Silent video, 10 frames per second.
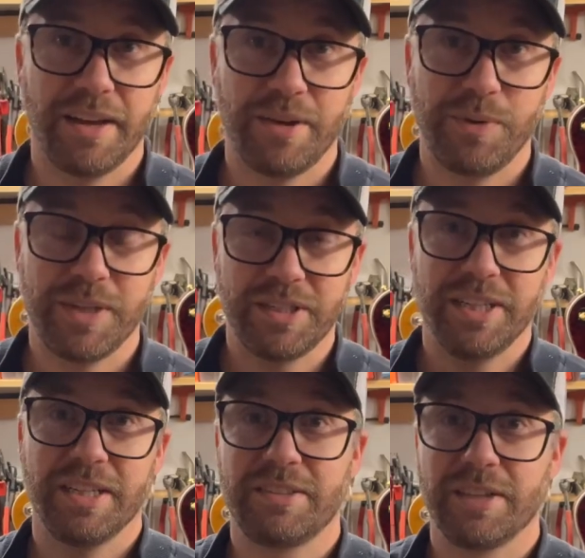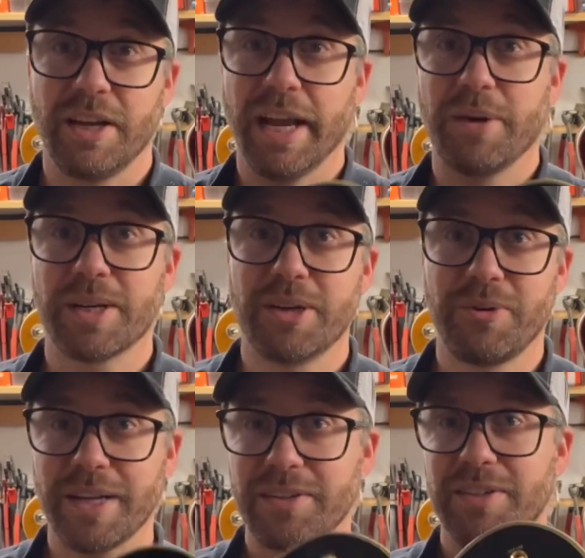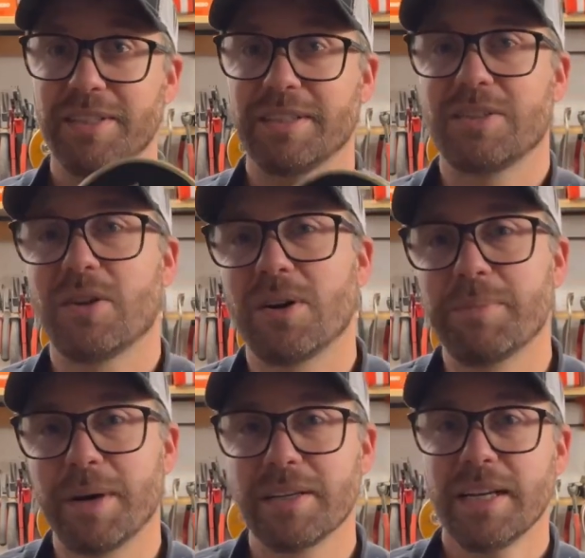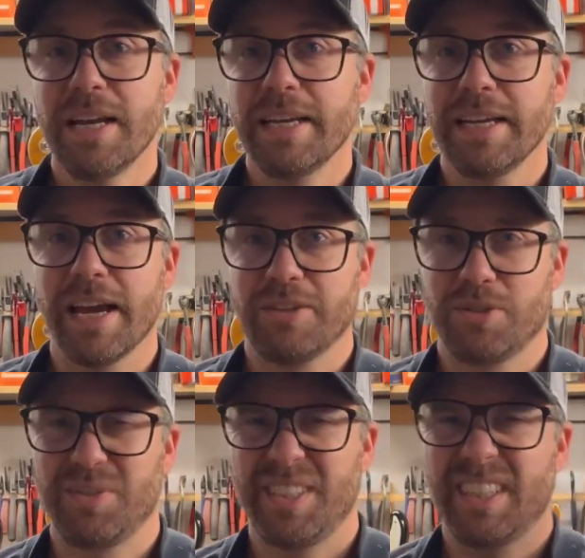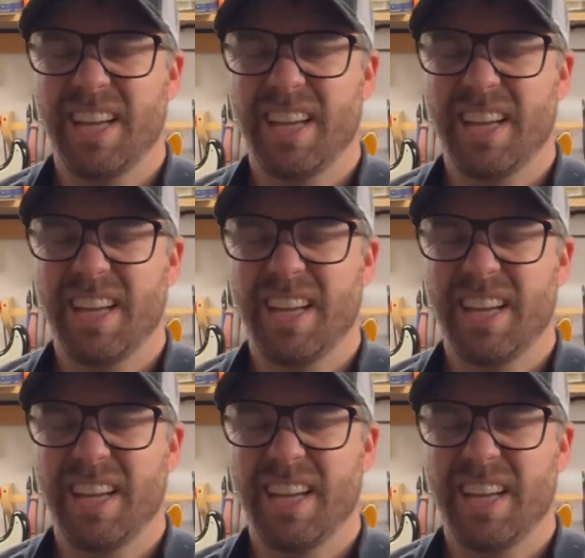which is era correct to this guitar. But yeah, so it's